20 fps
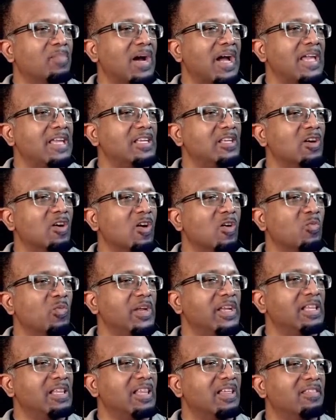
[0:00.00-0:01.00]
By your
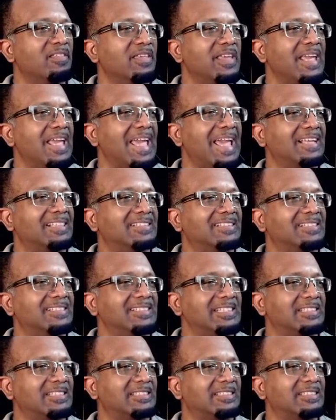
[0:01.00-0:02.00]
will they
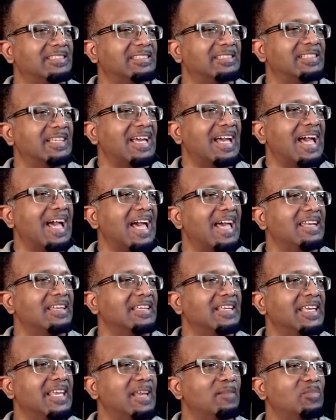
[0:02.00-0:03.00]
exist
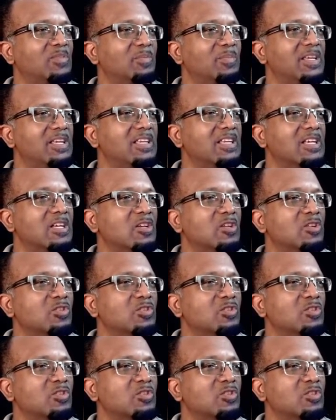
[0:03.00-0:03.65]
and came to be.